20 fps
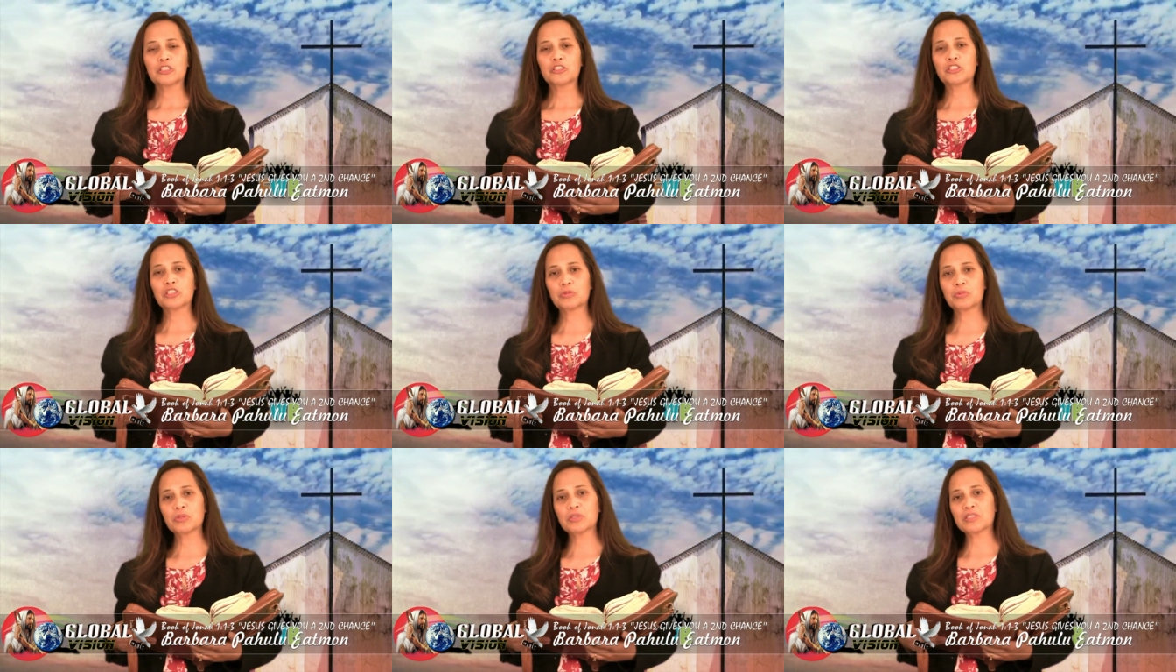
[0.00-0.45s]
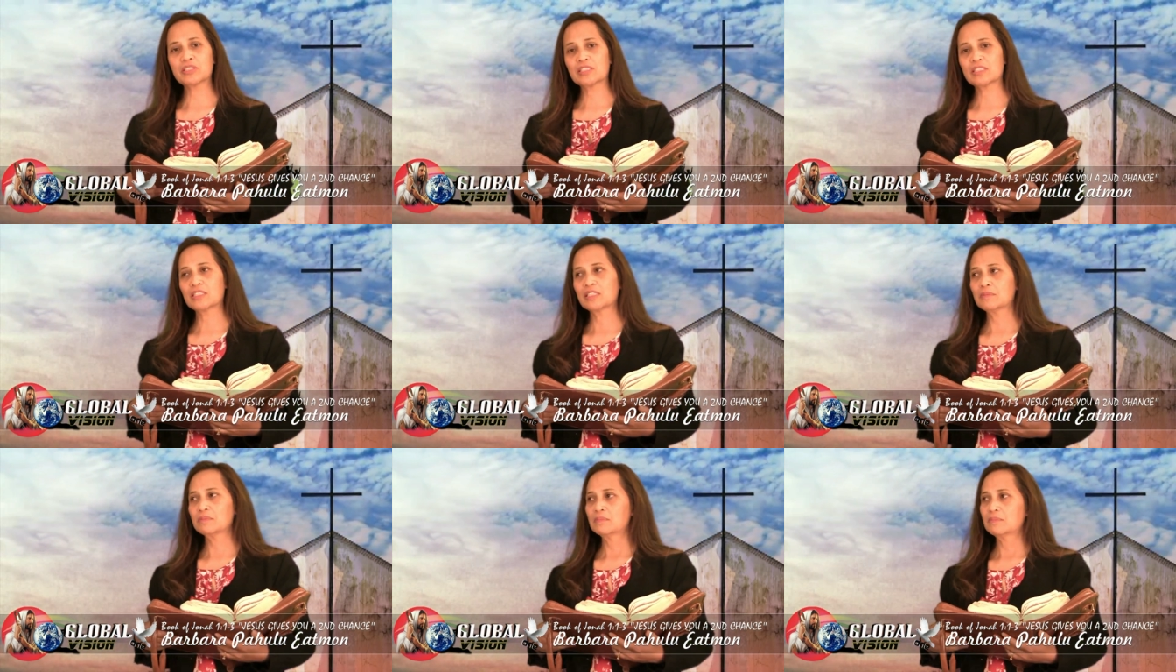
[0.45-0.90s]

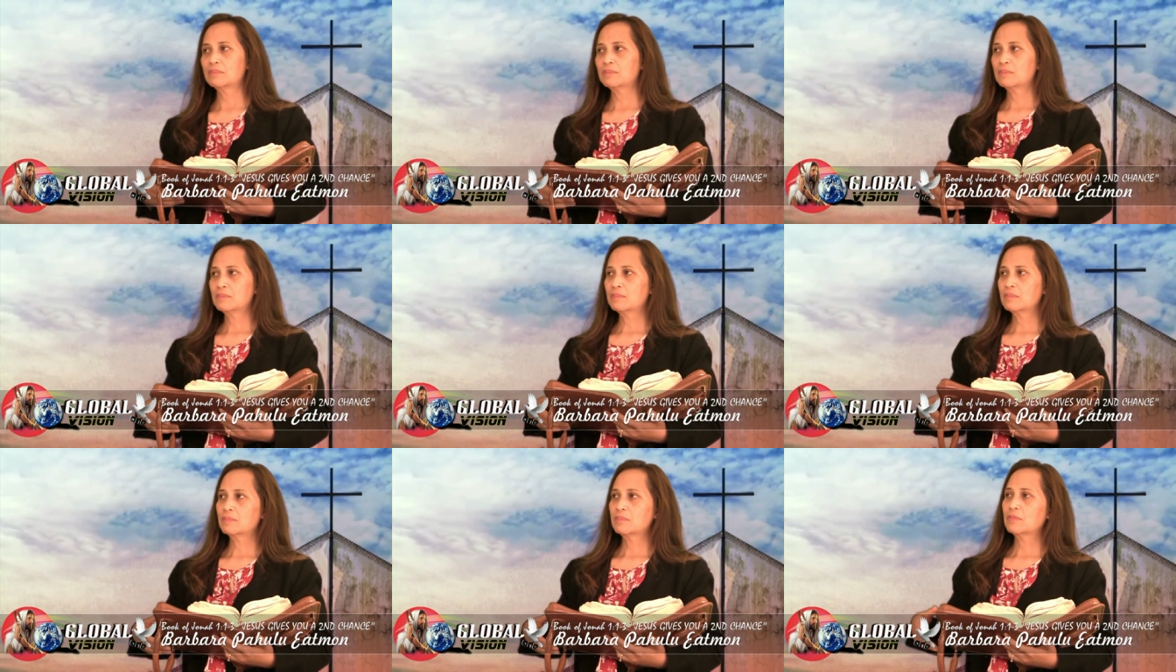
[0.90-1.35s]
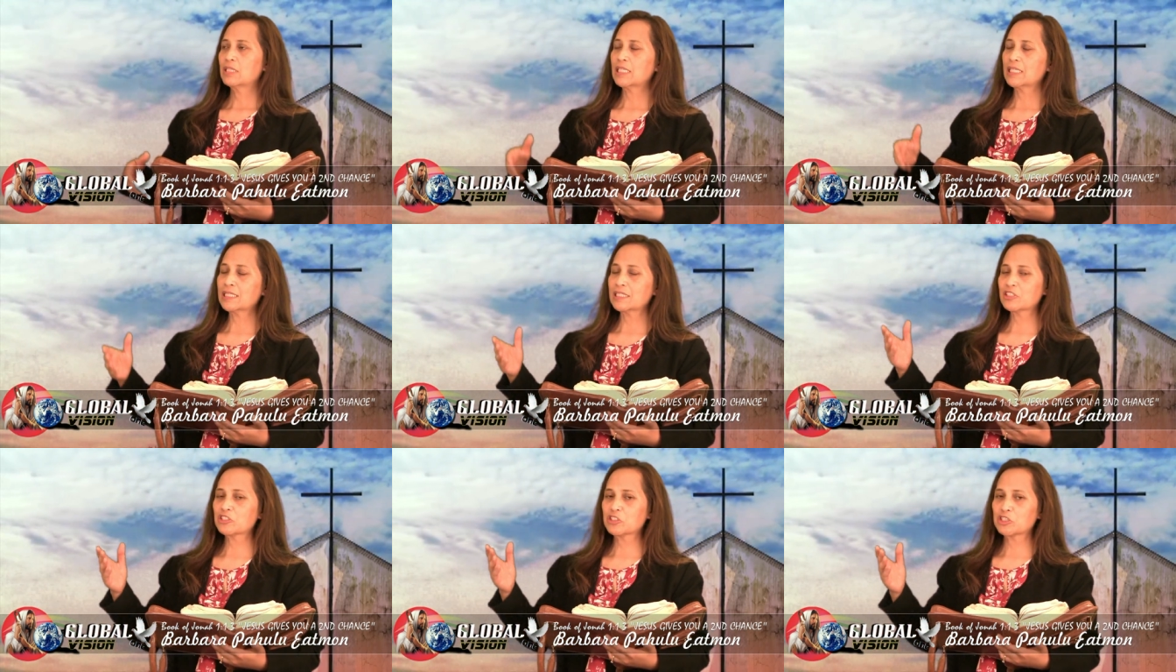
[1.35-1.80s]
Jerusalem
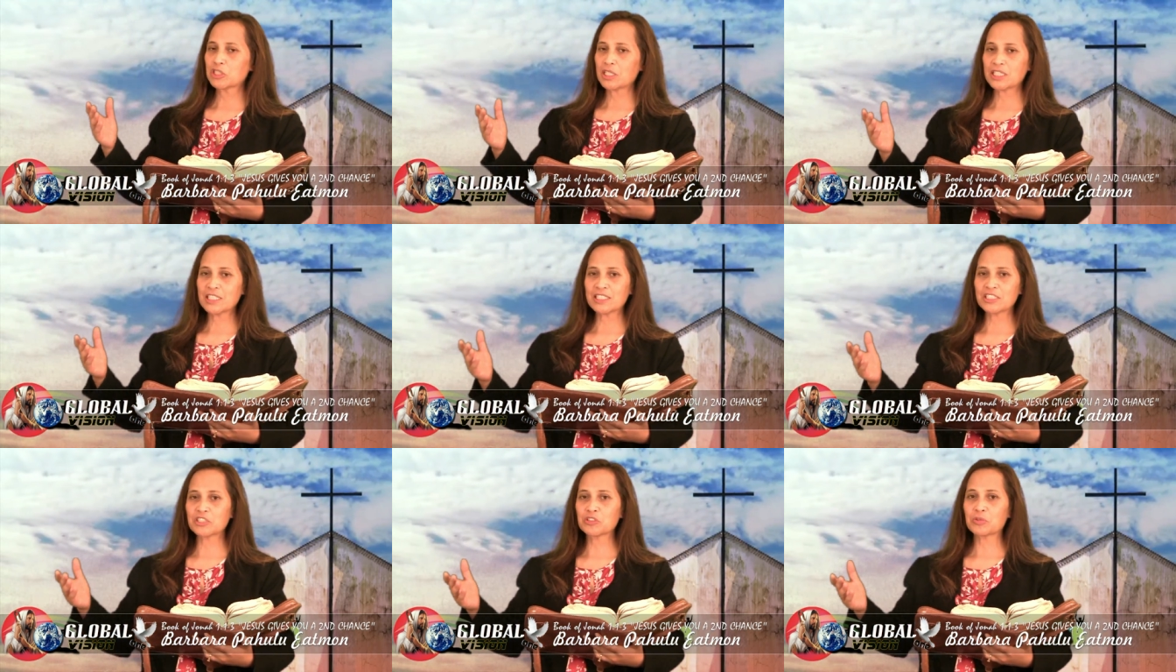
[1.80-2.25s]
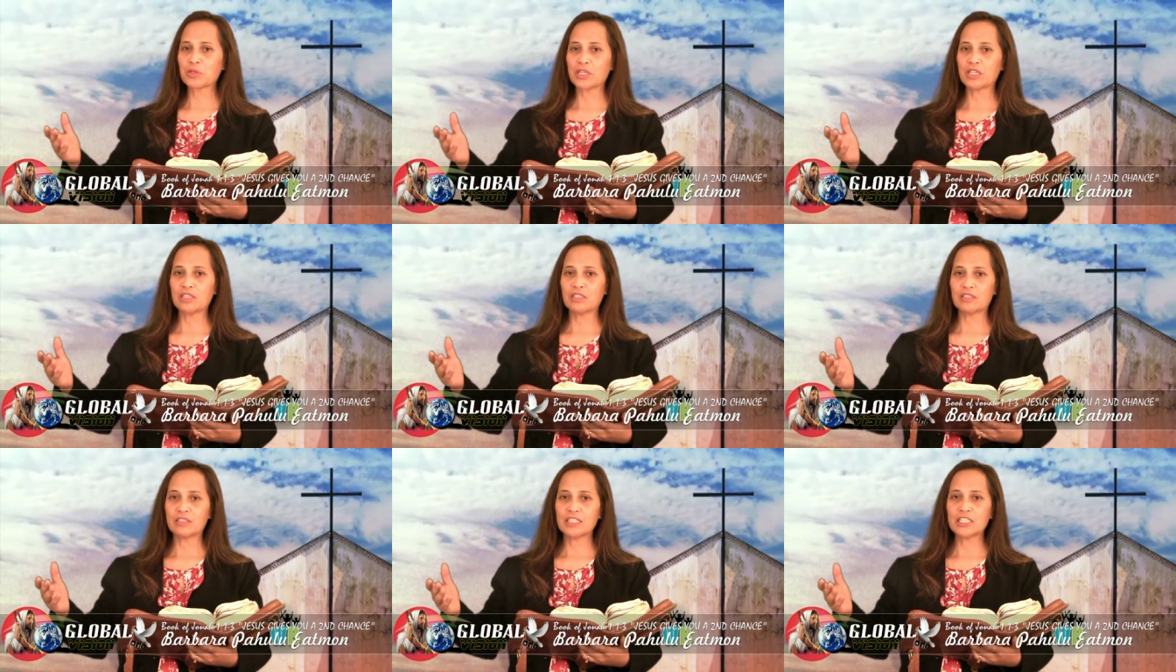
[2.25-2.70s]
in
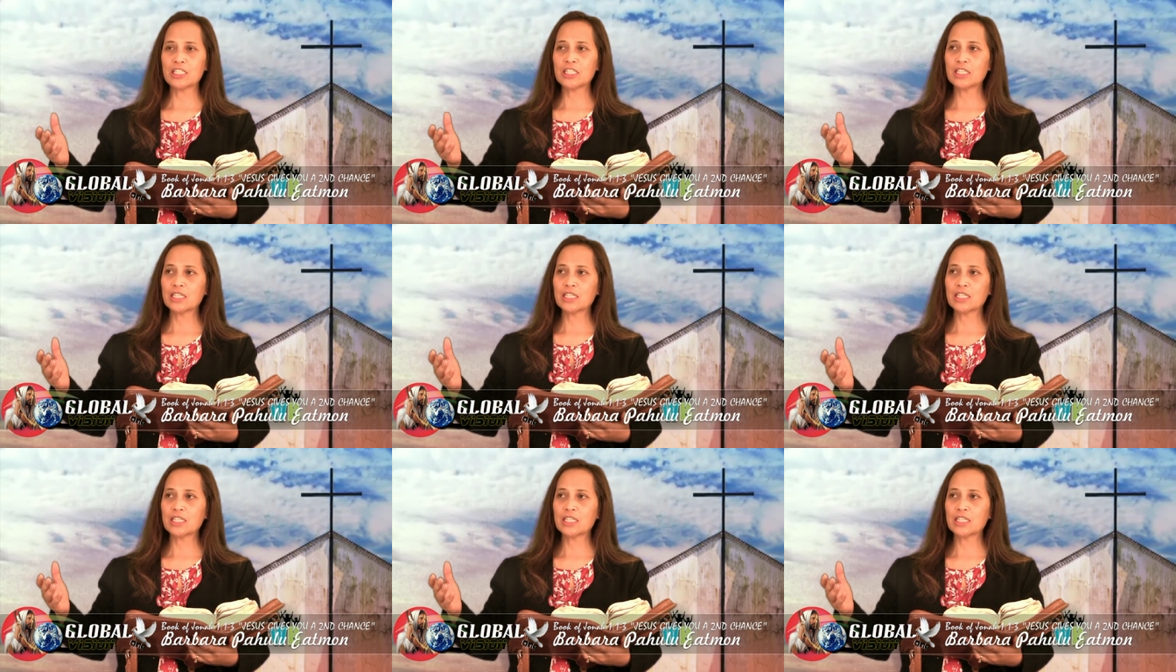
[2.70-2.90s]
Israel,